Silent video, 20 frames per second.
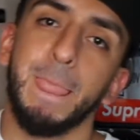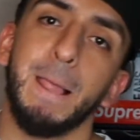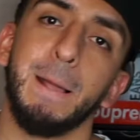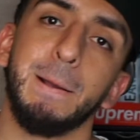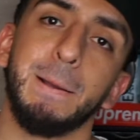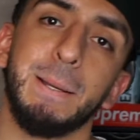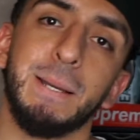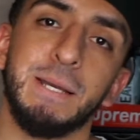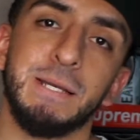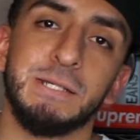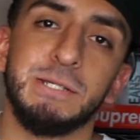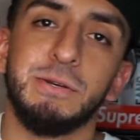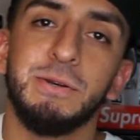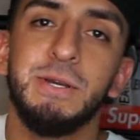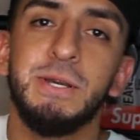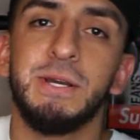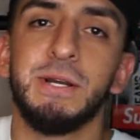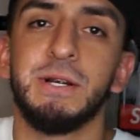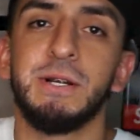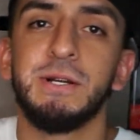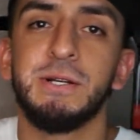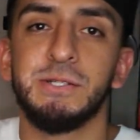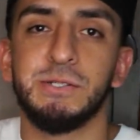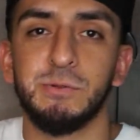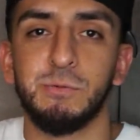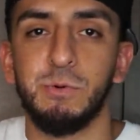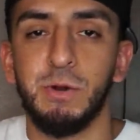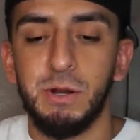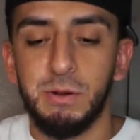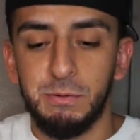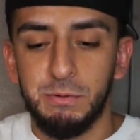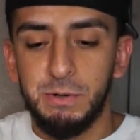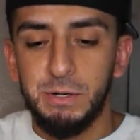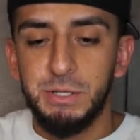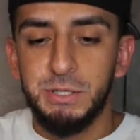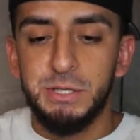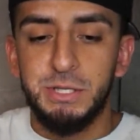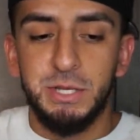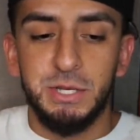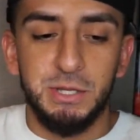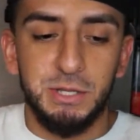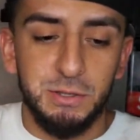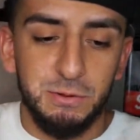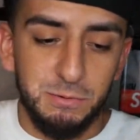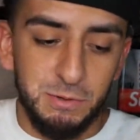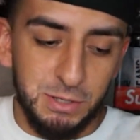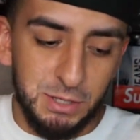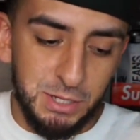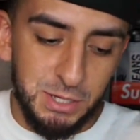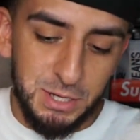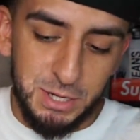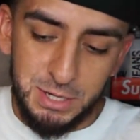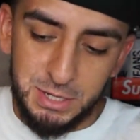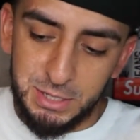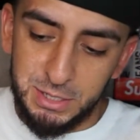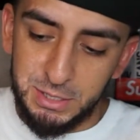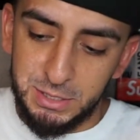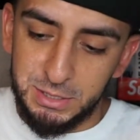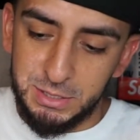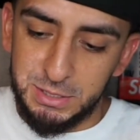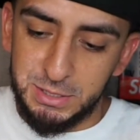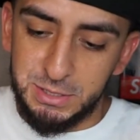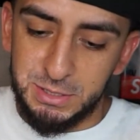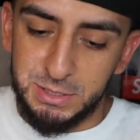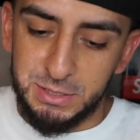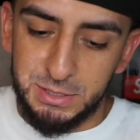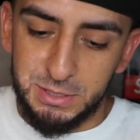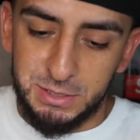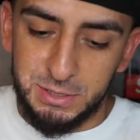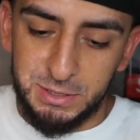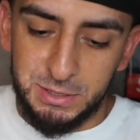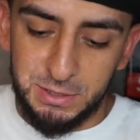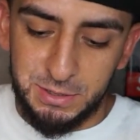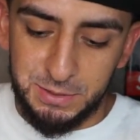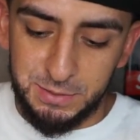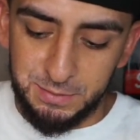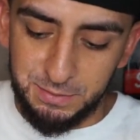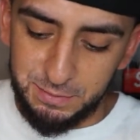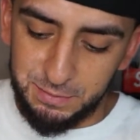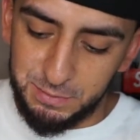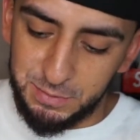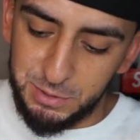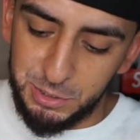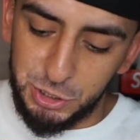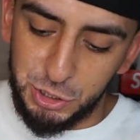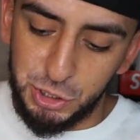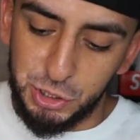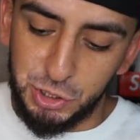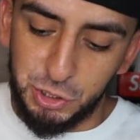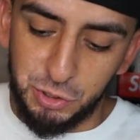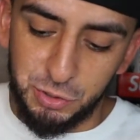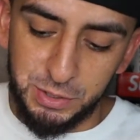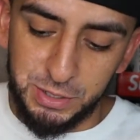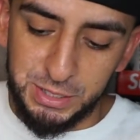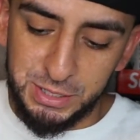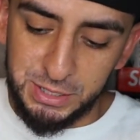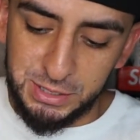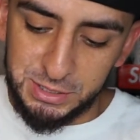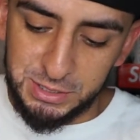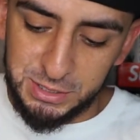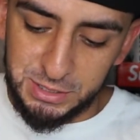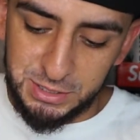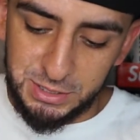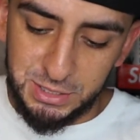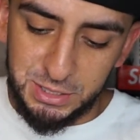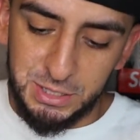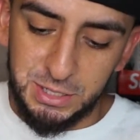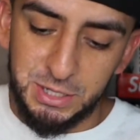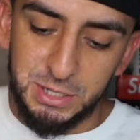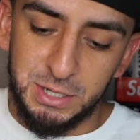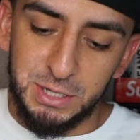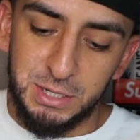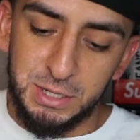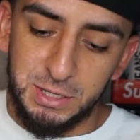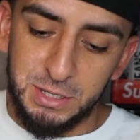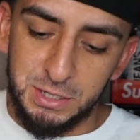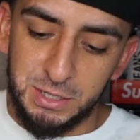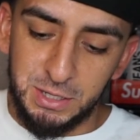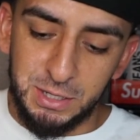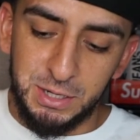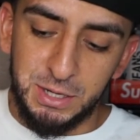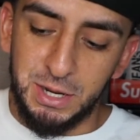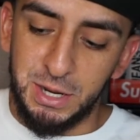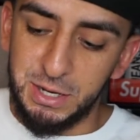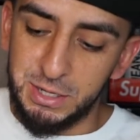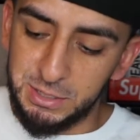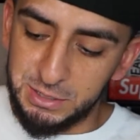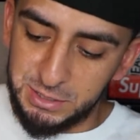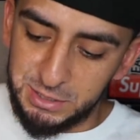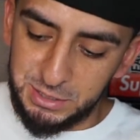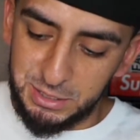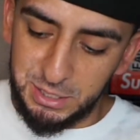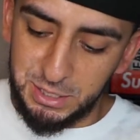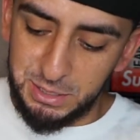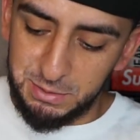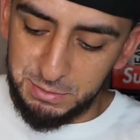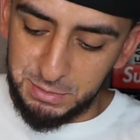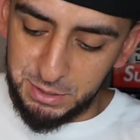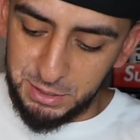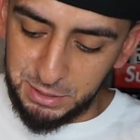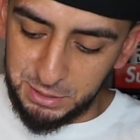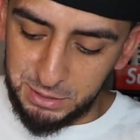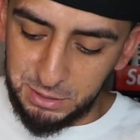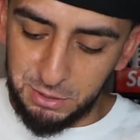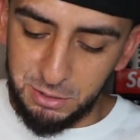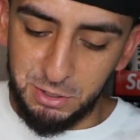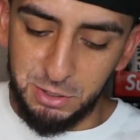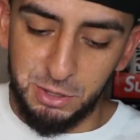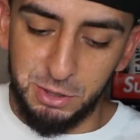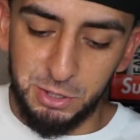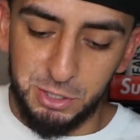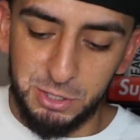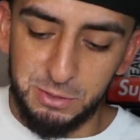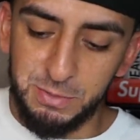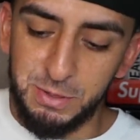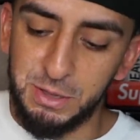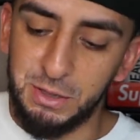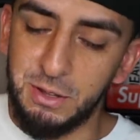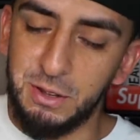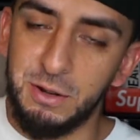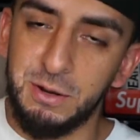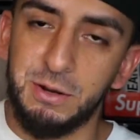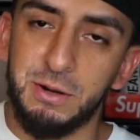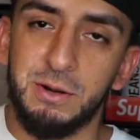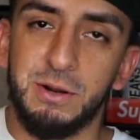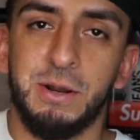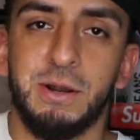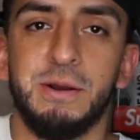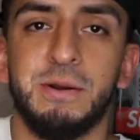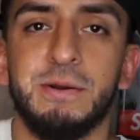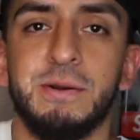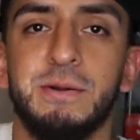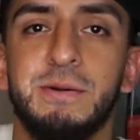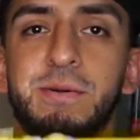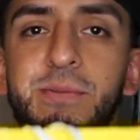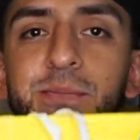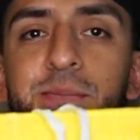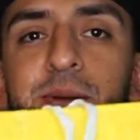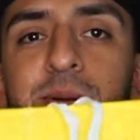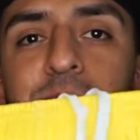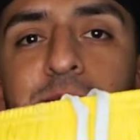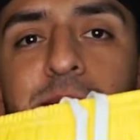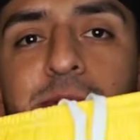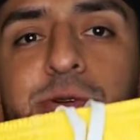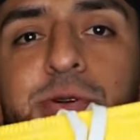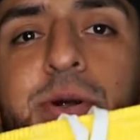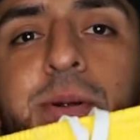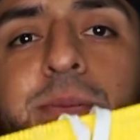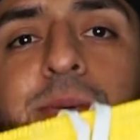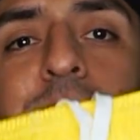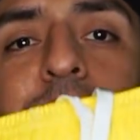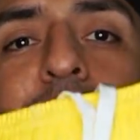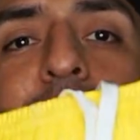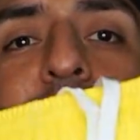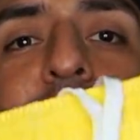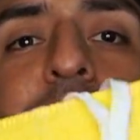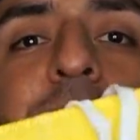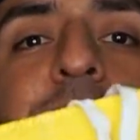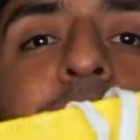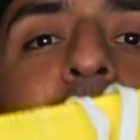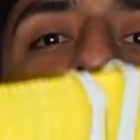Okay, so here's what we're dealing with, guys. Um, strings kind of seem like they're a little bit longer. I don't know. Maybe I'm tripping, but